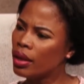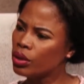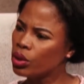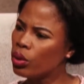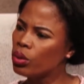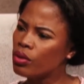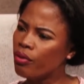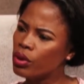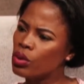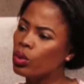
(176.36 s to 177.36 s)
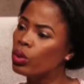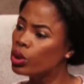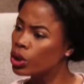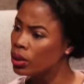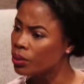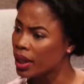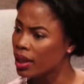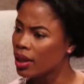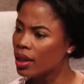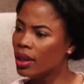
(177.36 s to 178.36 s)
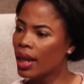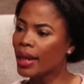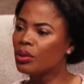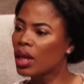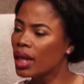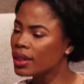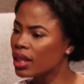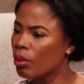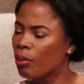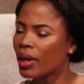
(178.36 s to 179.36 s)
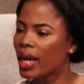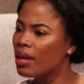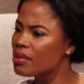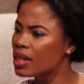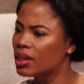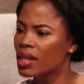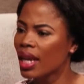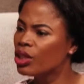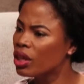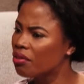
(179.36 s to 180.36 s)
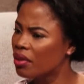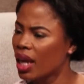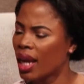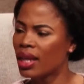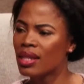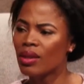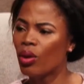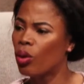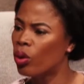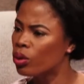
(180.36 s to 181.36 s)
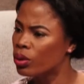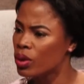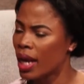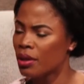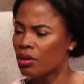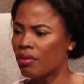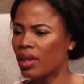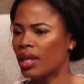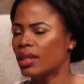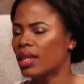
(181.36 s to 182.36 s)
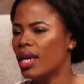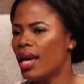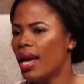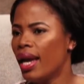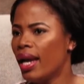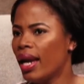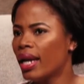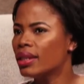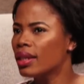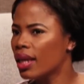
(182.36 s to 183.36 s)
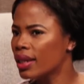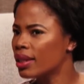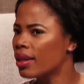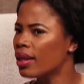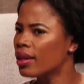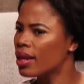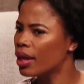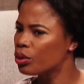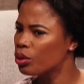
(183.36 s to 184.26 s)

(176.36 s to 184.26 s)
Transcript: shows for school children, educating them about life skills, HIV, AIDS, all those kinds of things. I did that in the year